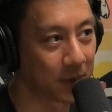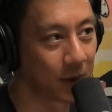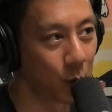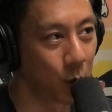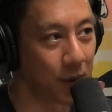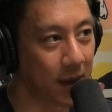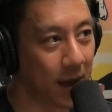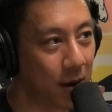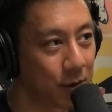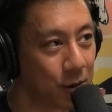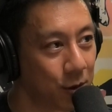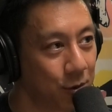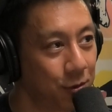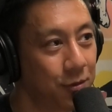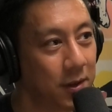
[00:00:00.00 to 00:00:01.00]
with how
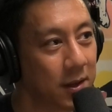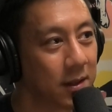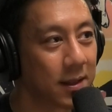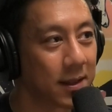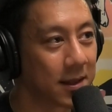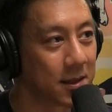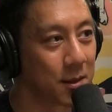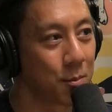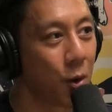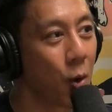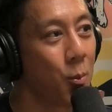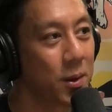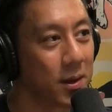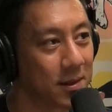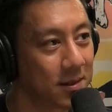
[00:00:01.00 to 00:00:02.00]
you're feeling in the
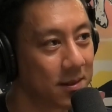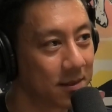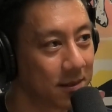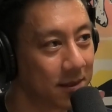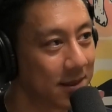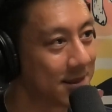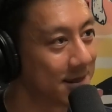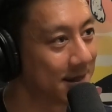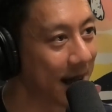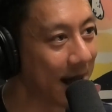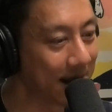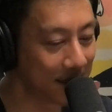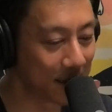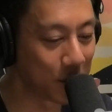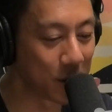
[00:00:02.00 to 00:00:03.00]
moment.
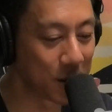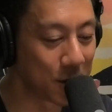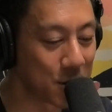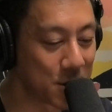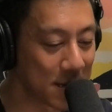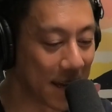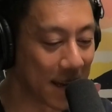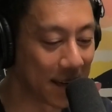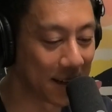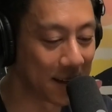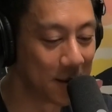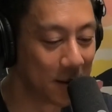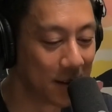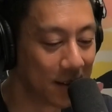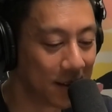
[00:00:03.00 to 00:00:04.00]
Exactly what you're
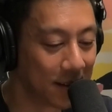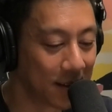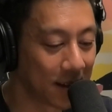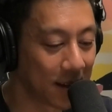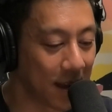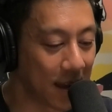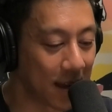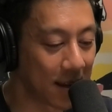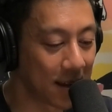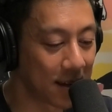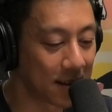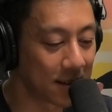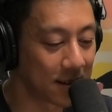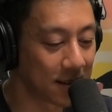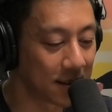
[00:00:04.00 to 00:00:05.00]
saying.
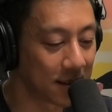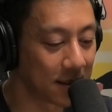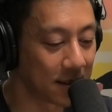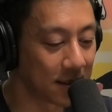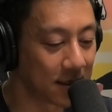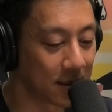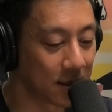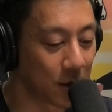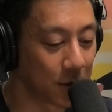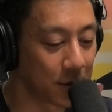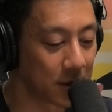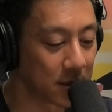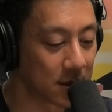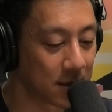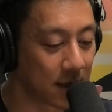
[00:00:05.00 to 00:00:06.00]
And,
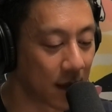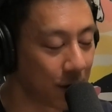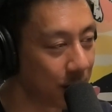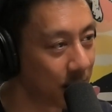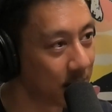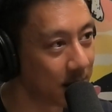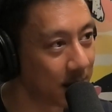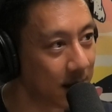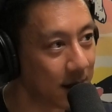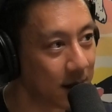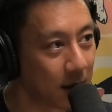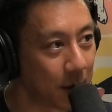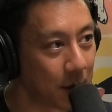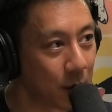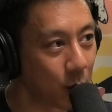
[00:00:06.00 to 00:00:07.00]
this
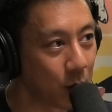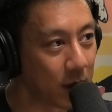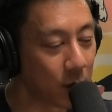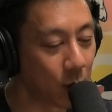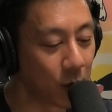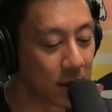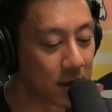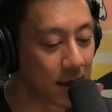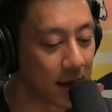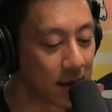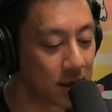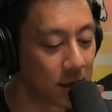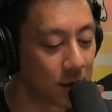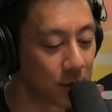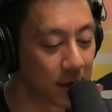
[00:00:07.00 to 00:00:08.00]
definitely, we
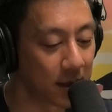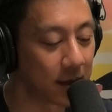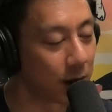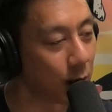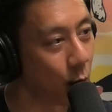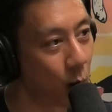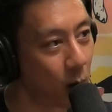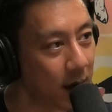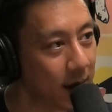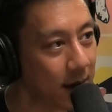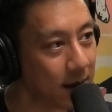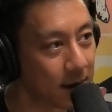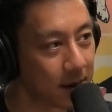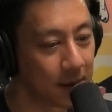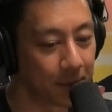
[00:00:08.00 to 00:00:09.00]
tend to then
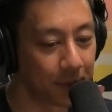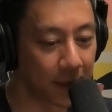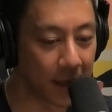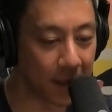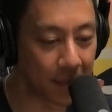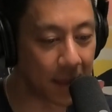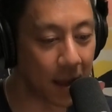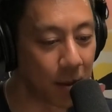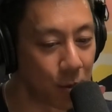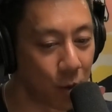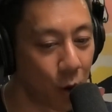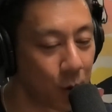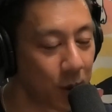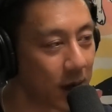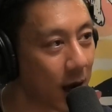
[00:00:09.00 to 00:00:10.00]
equate in that
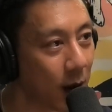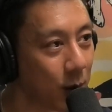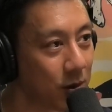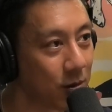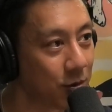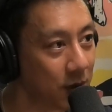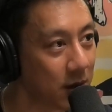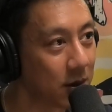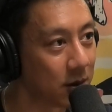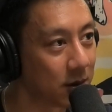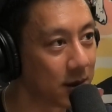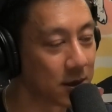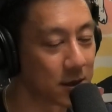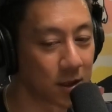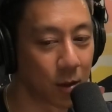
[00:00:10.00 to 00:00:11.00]
moment how we feel.
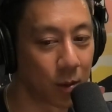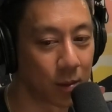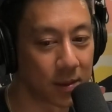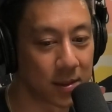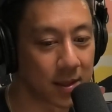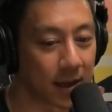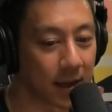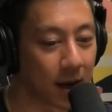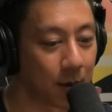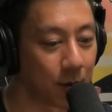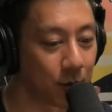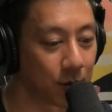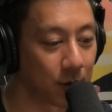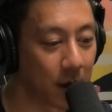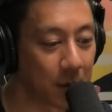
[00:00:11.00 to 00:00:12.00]
And so it's like,
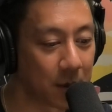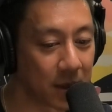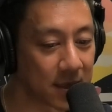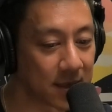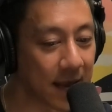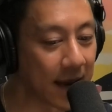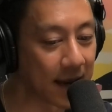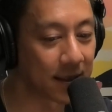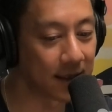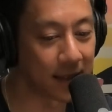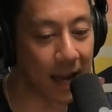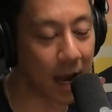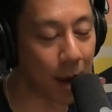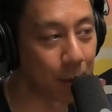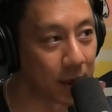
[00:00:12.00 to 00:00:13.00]
I'm
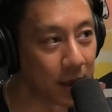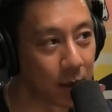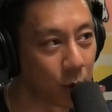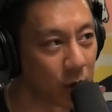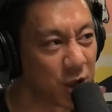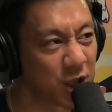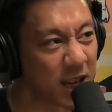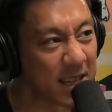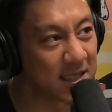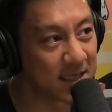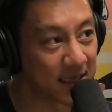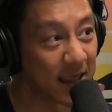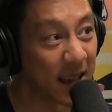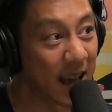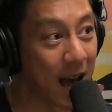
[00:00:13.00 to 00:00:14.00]
ecstatically happy, and we're
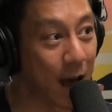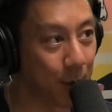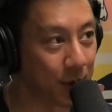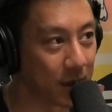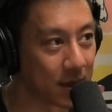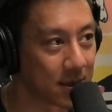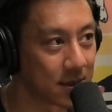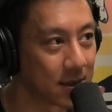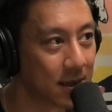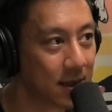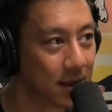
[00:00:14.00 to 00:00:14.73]
chasing that happiness